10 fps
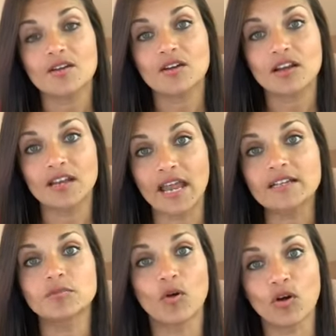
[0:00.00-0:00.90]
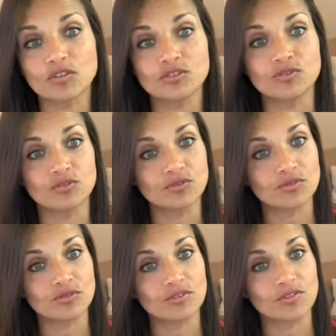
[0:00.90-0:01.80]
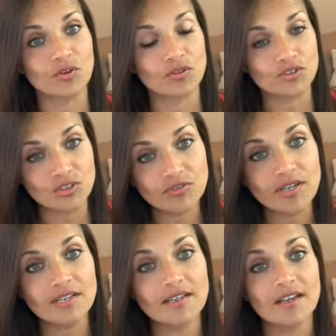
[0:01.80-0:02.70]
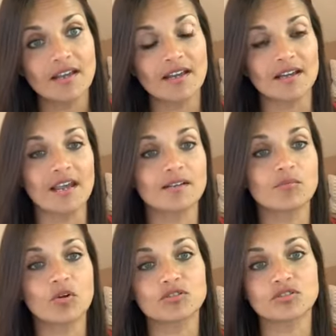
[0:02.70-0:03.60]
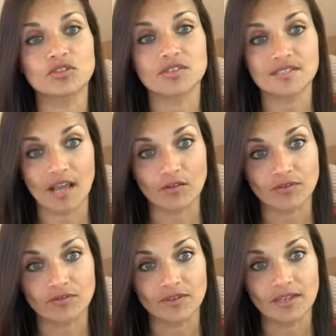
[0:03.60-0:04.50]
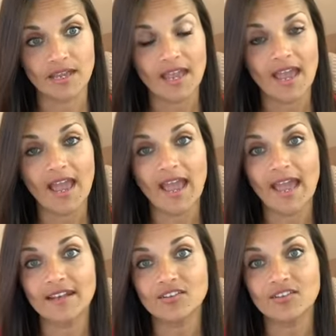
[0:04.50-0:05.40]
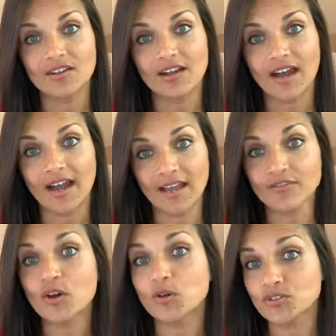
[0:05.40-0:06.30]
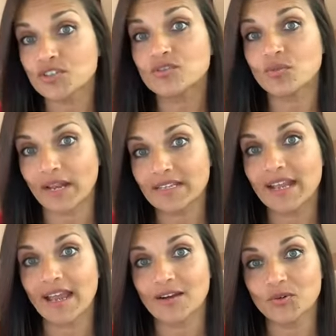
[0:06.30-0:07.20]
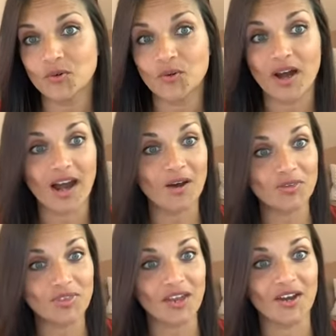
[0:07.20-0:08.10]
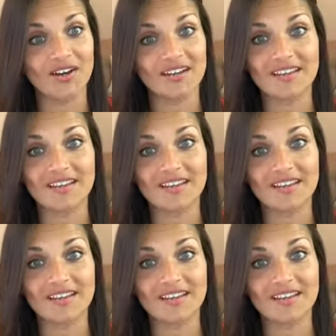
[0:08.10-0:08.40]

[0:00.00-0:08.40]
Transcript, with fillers: connect more to your children, connect more to yourself. And I have coaches right now who are out there